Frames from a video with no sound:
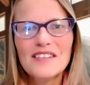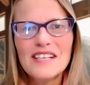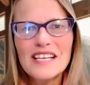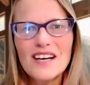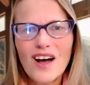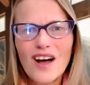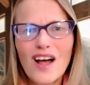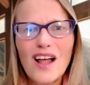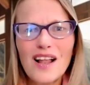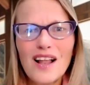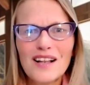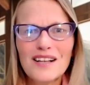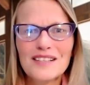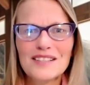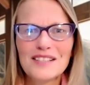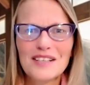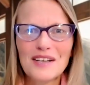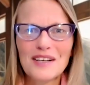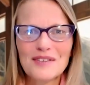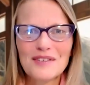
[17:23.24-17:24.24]
We
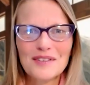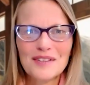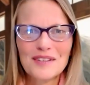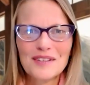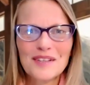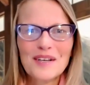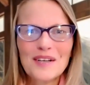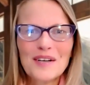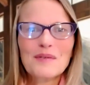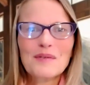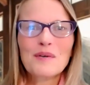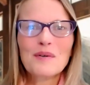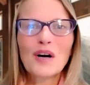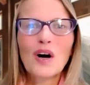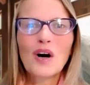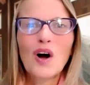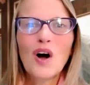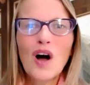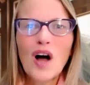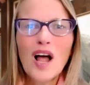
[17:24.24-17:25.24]
all do.
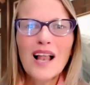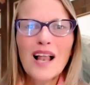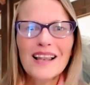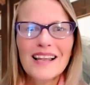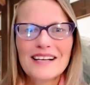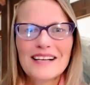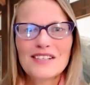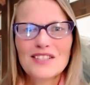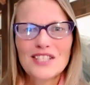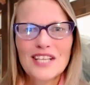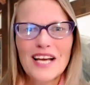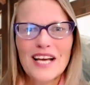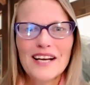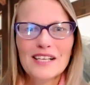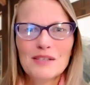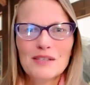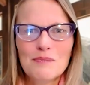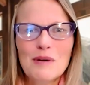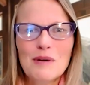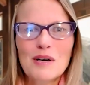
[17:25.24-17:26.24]
We're all
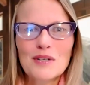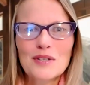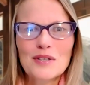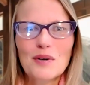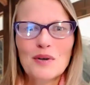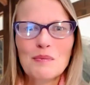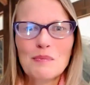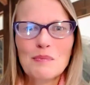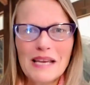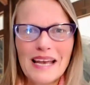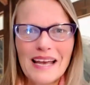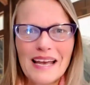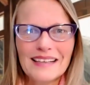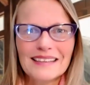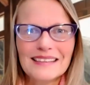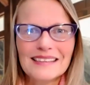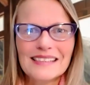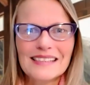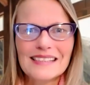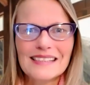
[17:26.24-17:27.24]
energetic spiritual
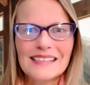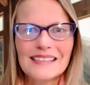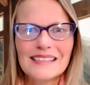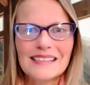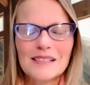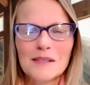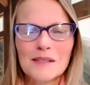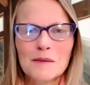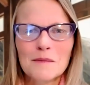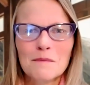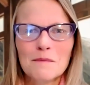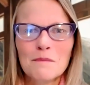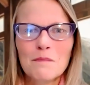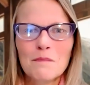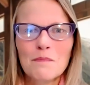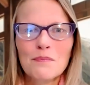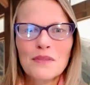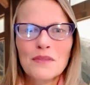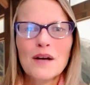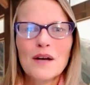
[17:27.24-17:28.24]
beings.
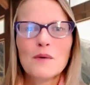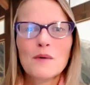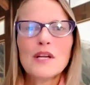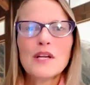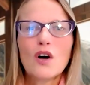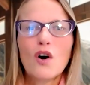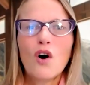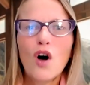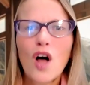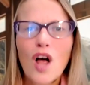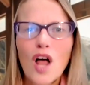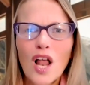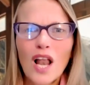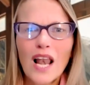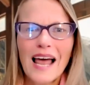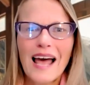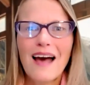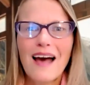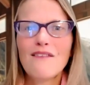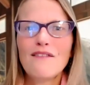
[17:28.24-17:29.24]
And we
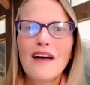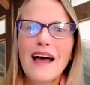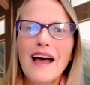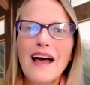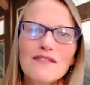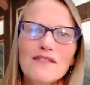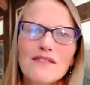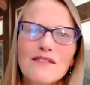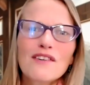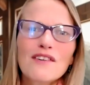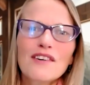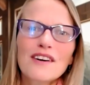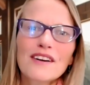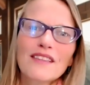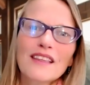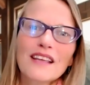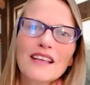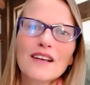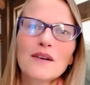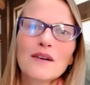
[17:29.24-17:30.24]
all have
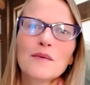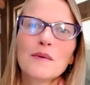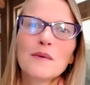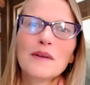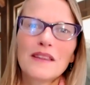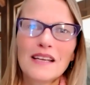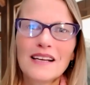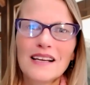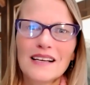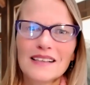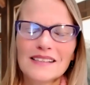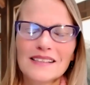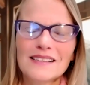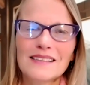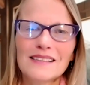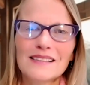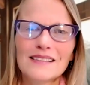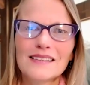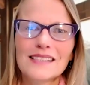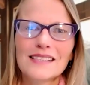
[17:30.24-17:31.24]
everything within
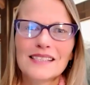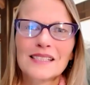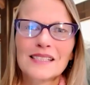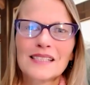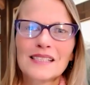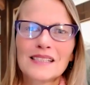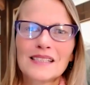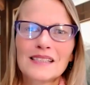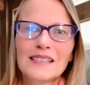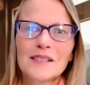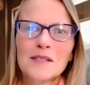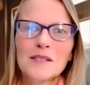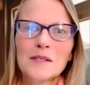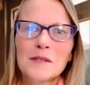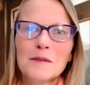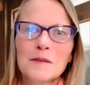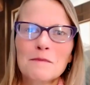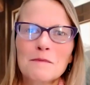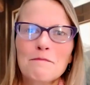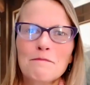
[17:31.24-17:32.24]
us.
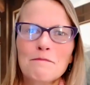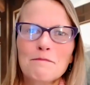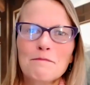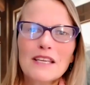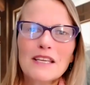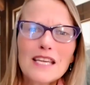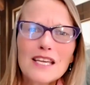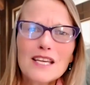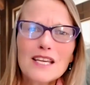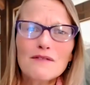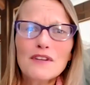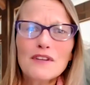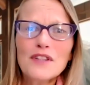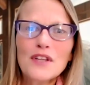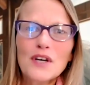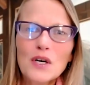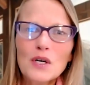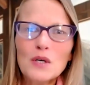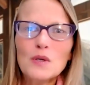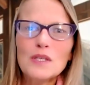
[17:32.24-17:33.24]

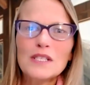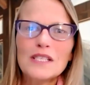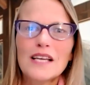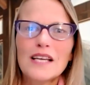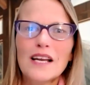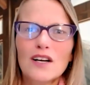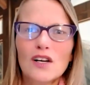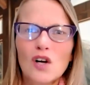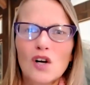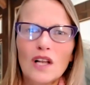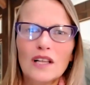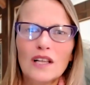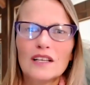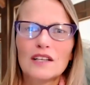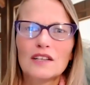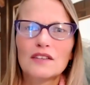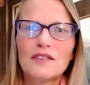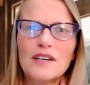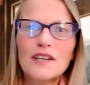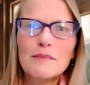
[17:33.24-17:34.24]
Even those that are
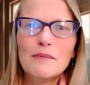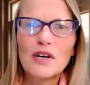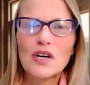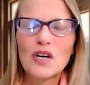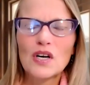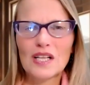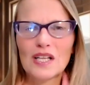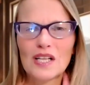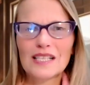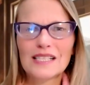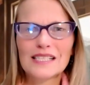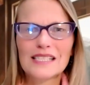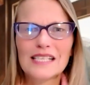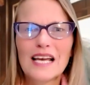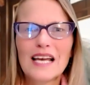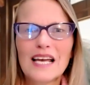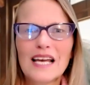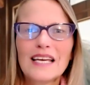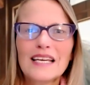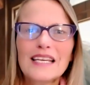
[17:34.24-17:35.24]
called
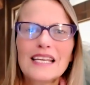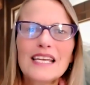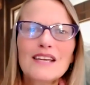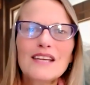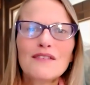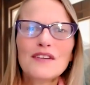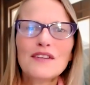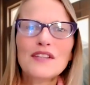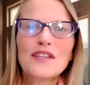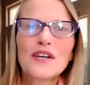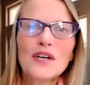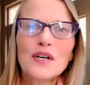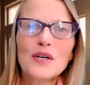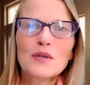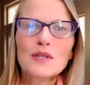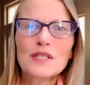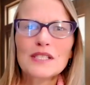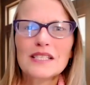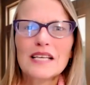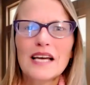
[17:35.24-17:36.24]
criminals, even
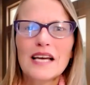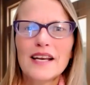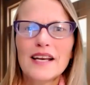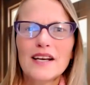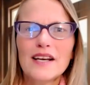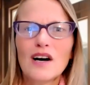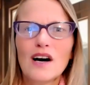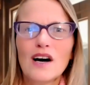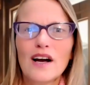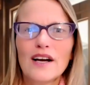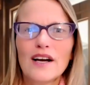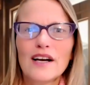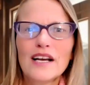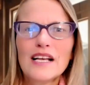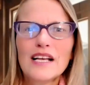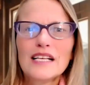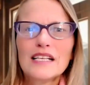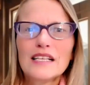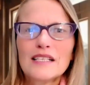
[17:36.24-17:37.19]
those that are